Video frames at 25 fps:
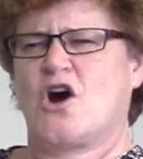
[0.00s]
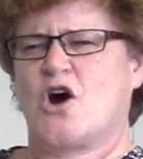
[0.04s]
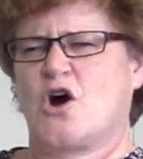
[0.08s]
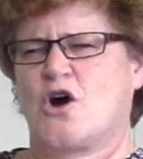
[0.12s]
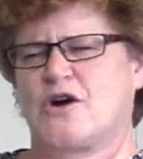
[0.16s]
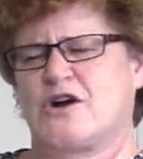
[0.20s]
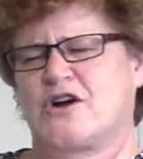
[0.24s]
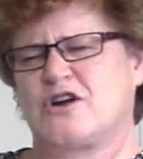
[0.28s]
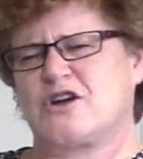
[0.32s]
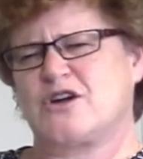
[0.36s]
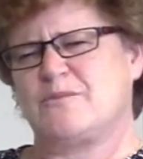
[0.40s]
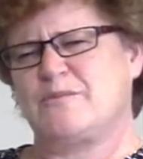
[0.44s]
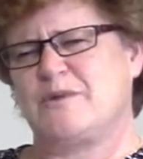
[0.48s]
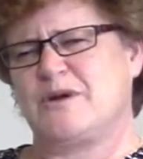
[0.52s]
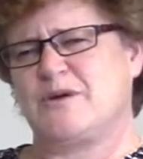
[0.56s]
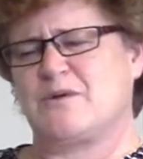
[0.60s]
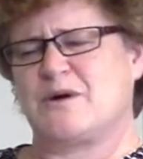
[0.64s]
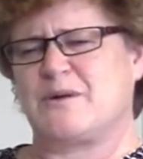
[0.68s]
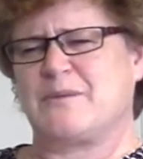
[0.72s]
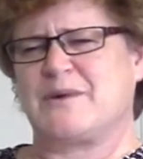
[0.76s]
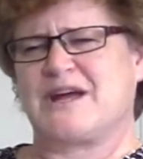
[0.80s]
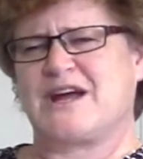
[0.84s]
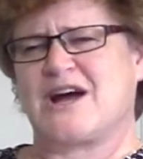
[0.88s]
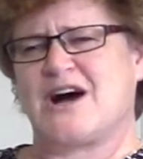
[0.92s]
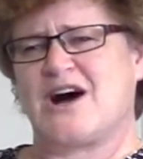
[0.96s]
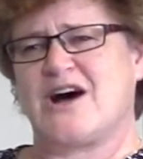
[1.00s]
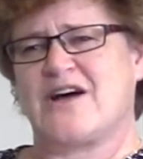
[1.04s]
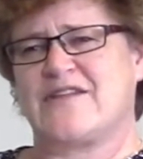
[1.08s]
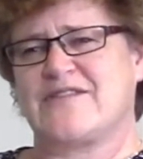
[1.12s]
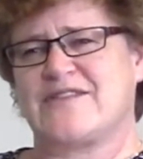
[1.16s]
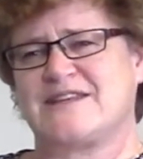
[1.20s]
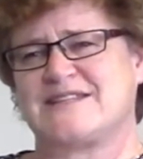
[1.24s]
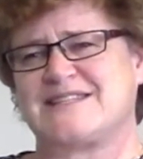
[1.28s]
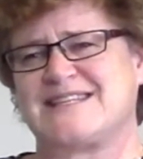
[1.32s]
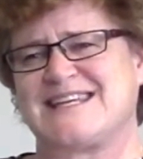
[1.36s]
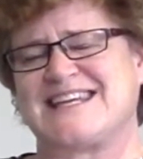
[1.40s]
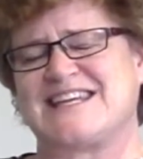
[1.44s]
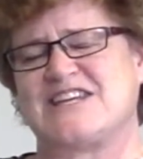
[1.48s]
or it could be what we call
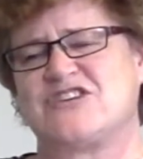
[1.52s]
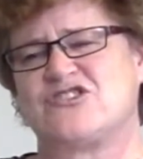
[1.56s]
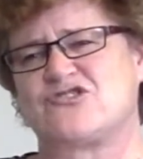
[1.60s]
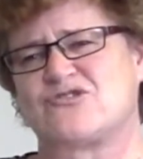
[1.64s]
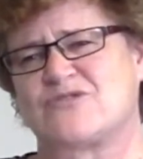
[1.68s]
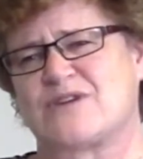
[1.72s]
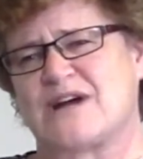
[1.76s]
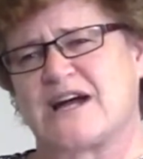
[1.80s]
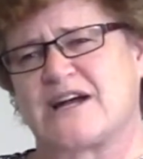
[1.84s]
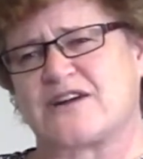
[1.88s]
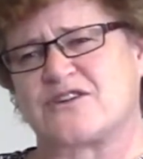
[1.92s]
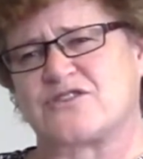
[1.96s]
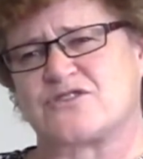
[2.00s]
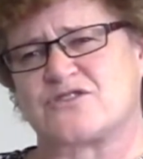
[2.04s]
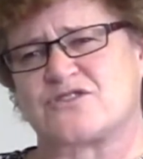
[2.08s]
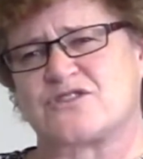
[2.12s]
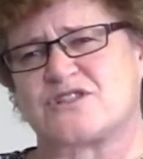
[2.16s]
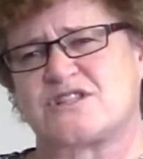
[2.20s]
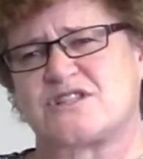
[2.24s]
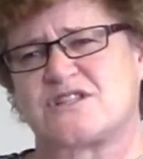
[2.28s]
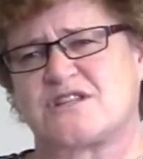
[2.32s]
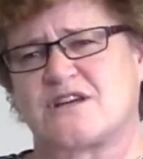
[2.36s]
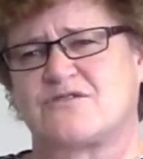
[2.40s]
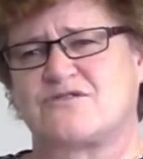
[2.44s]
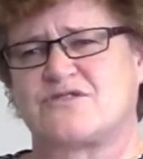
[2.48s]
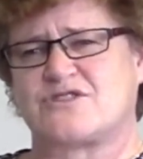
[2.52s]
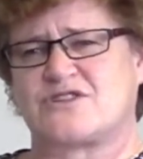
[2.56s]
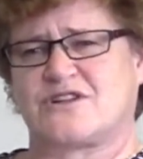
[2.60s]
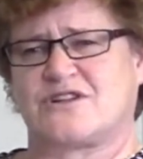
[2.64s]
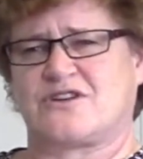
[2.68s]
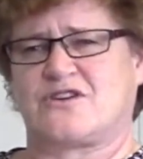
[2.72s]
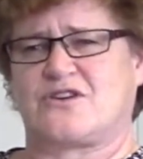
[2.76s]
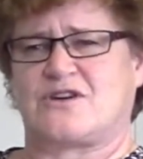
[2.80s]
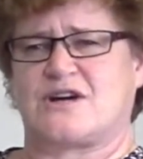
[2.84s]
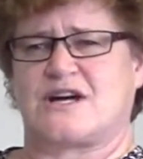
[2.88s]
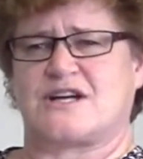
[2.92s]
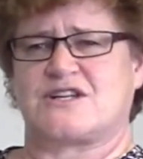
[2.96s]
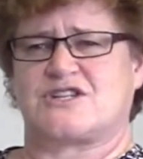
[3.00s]
this indirect or social
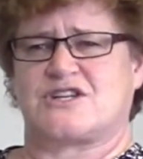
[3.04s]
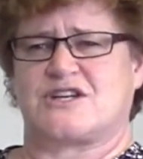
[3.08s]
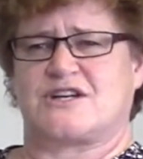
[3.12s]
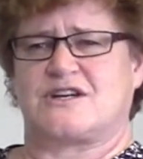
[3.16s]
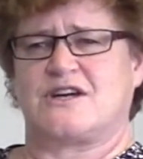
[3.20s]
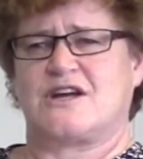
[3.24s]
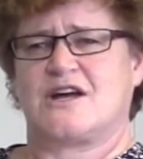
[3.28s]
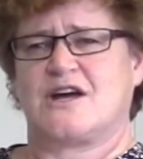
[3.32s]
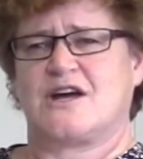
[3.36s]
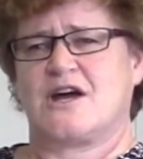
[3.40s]
aggression.